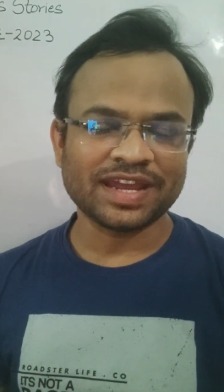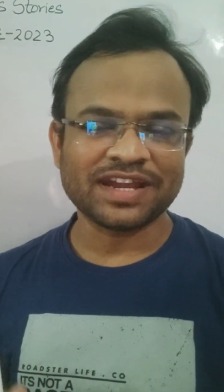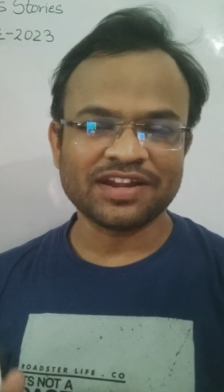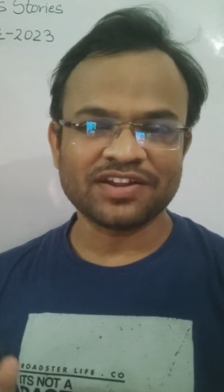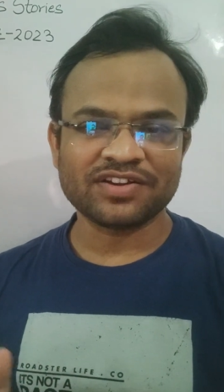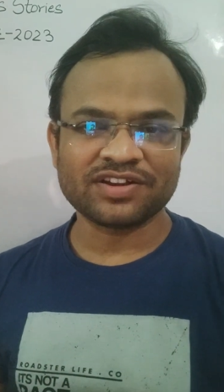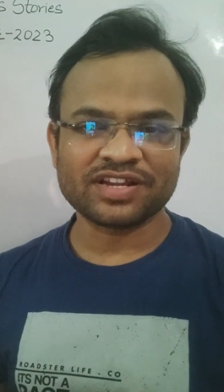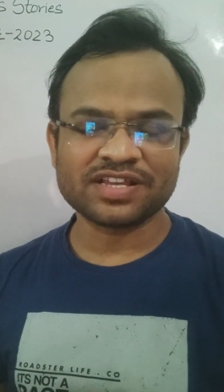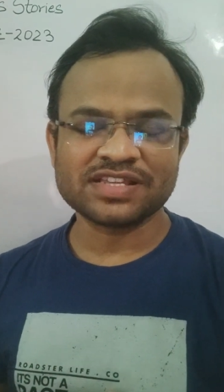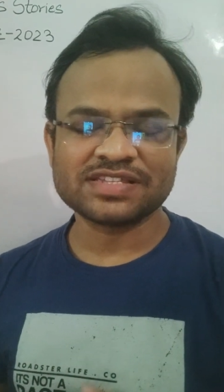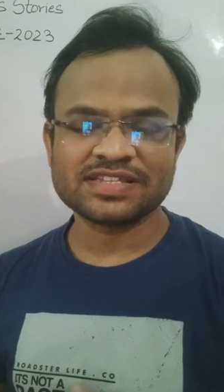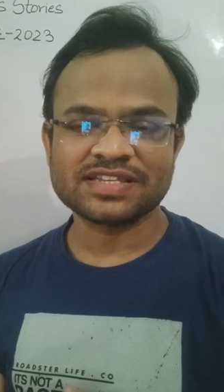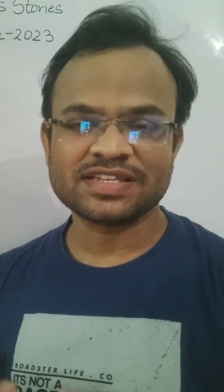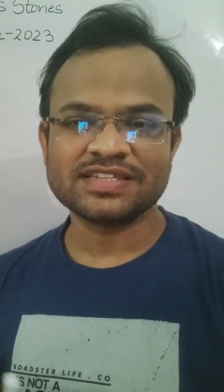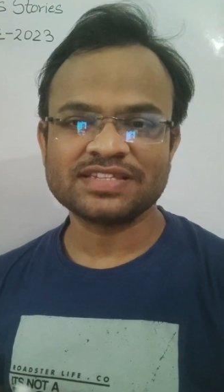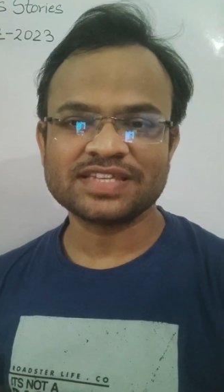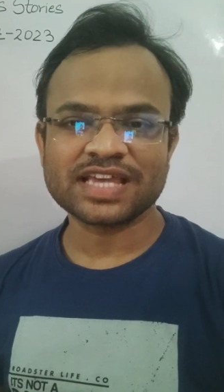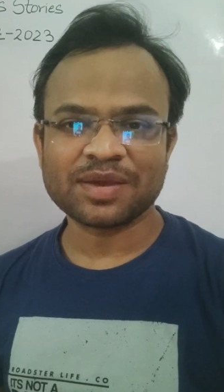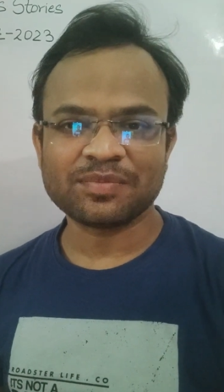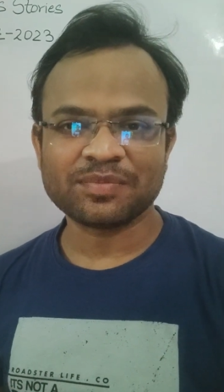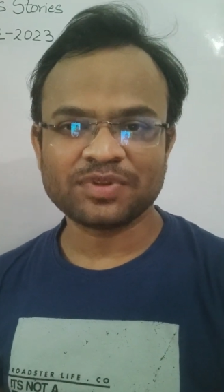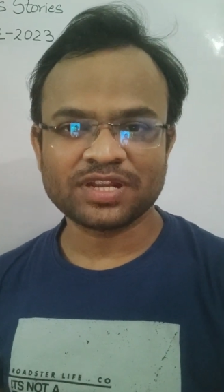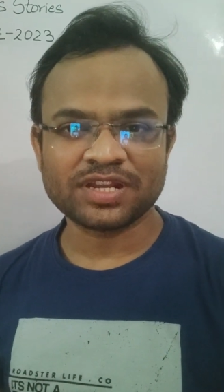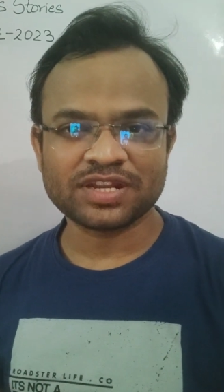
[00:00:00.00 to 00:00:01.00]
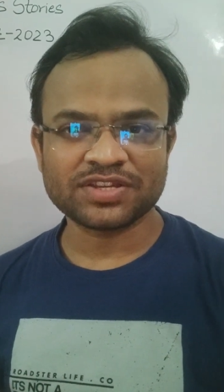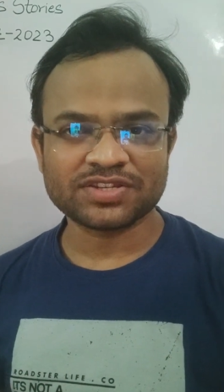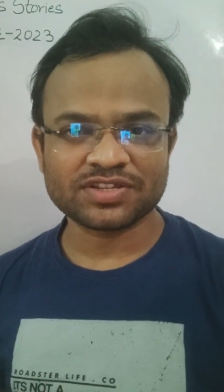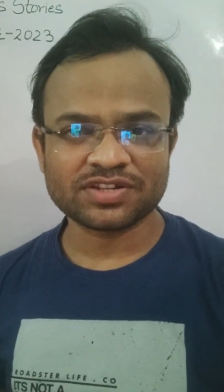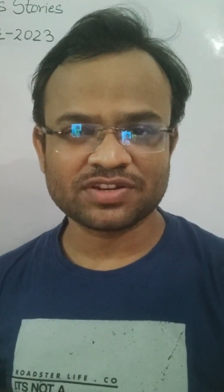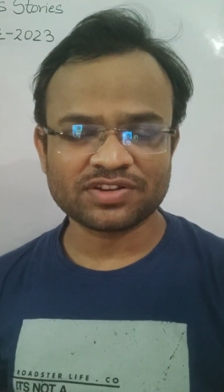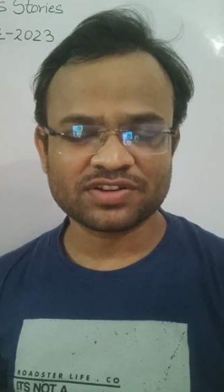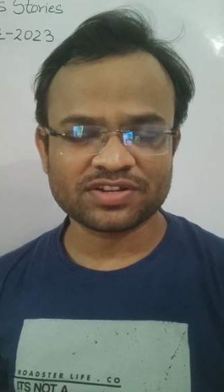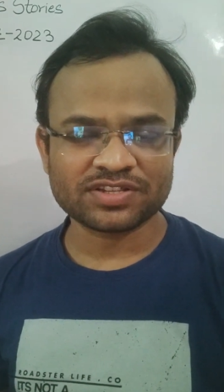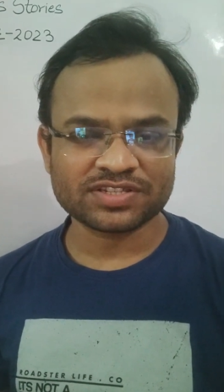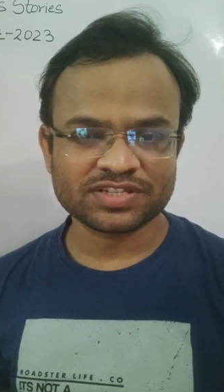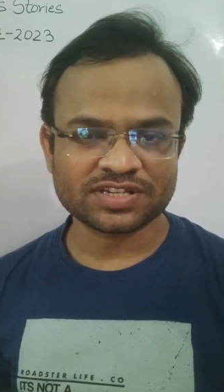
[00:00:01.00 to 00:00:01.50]
entrance
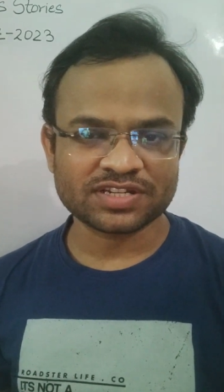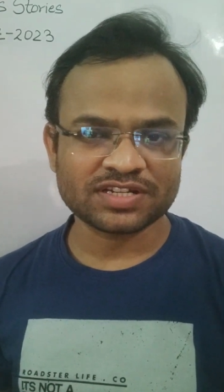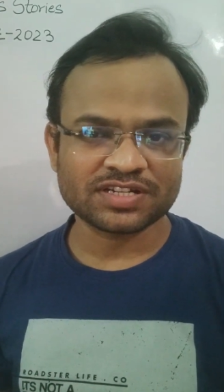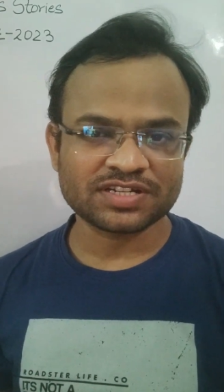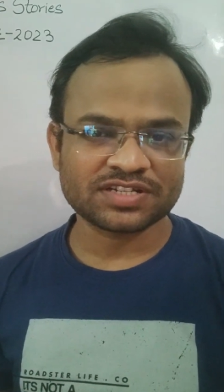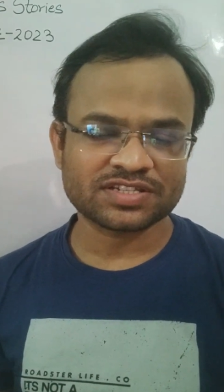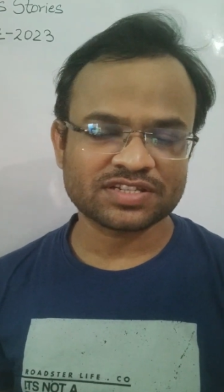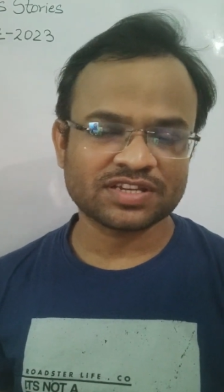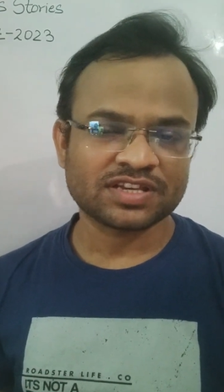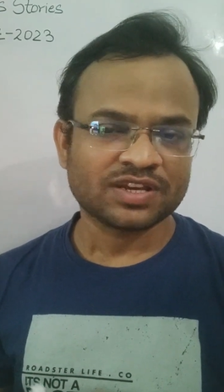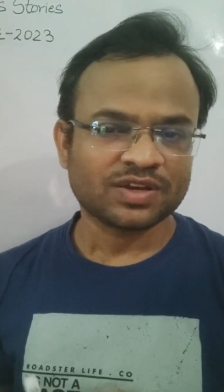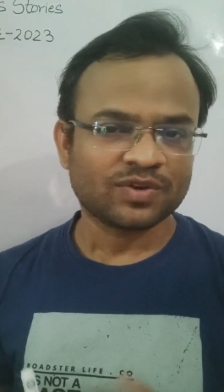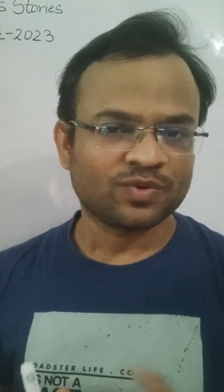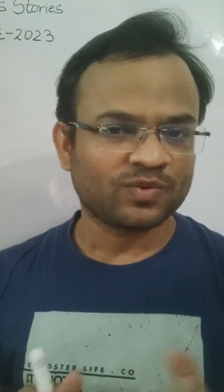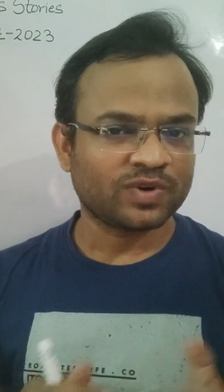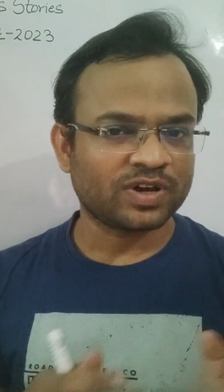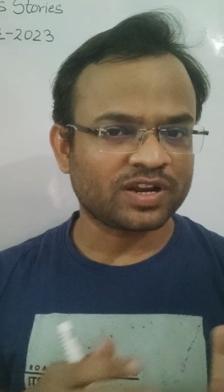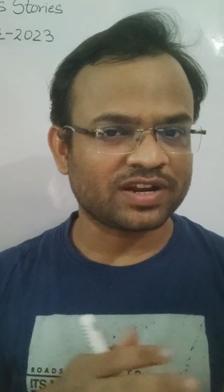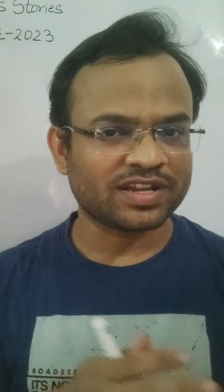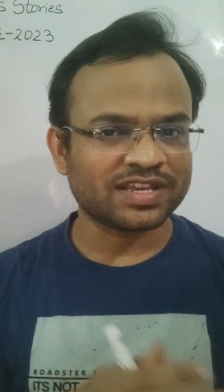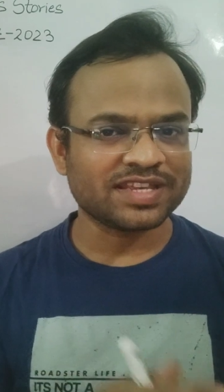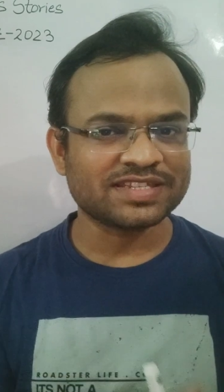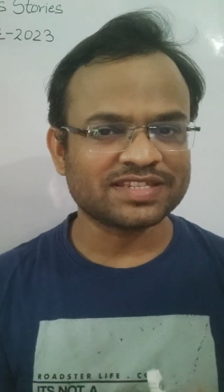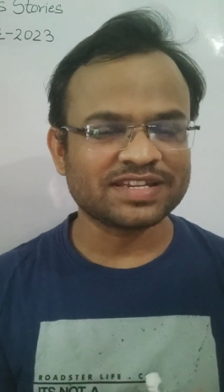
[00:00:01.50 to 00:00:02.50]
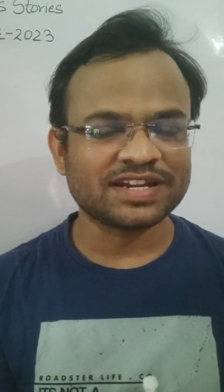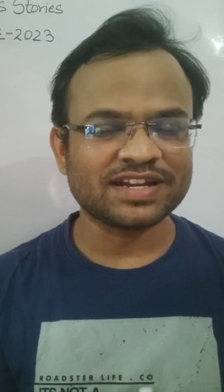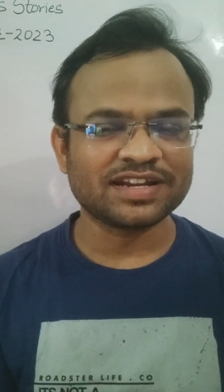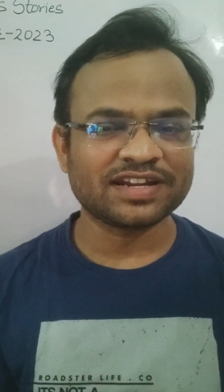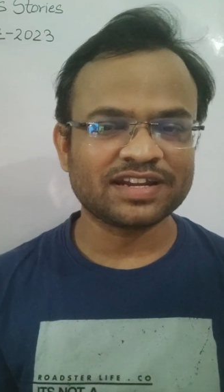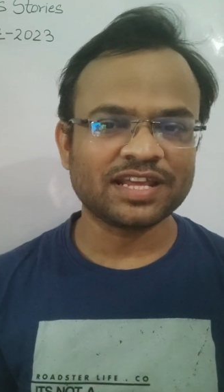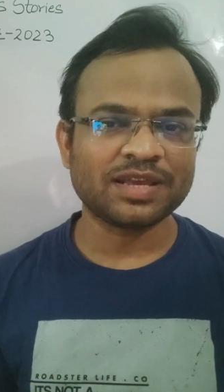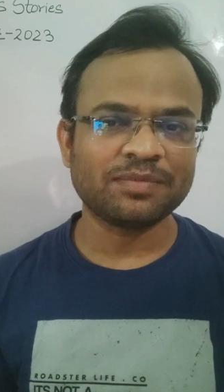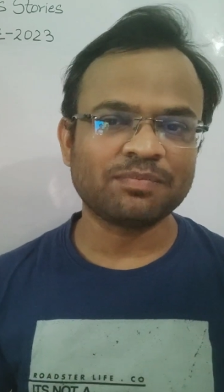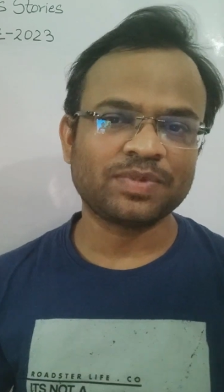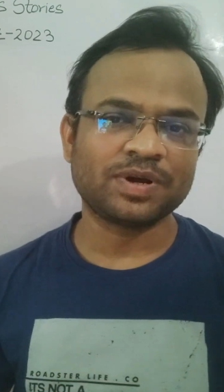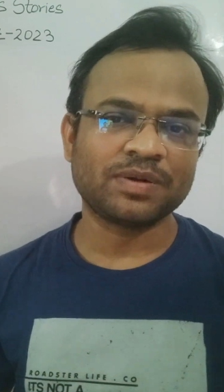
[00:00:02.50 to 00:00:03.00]
examination results were
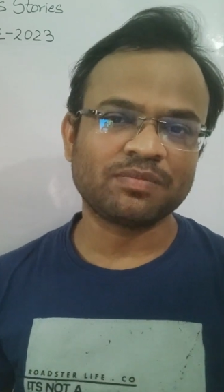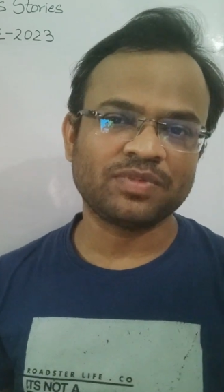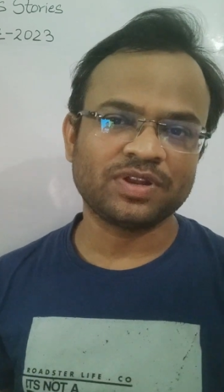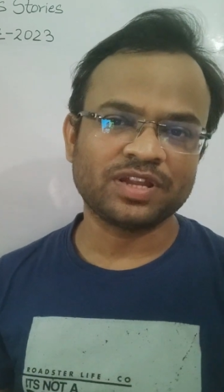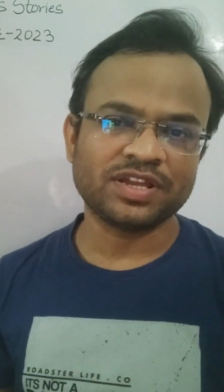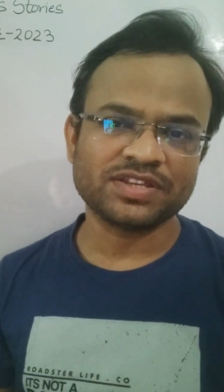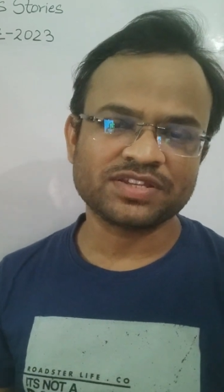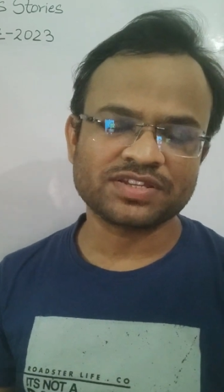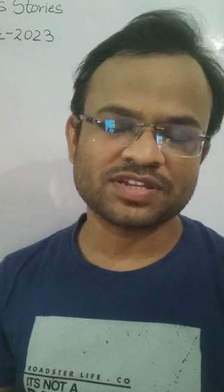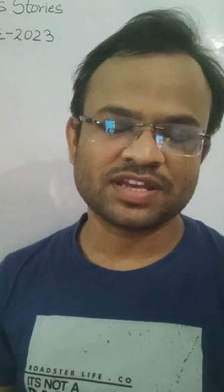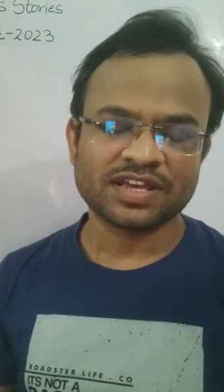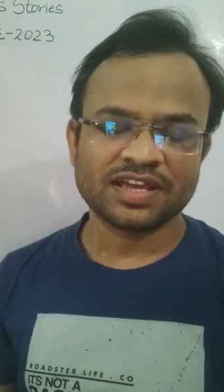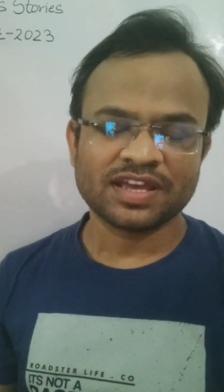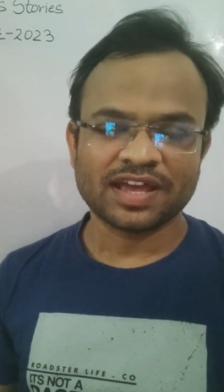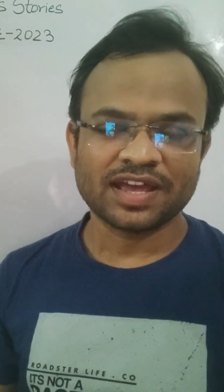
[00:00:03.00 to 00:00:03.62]
recently published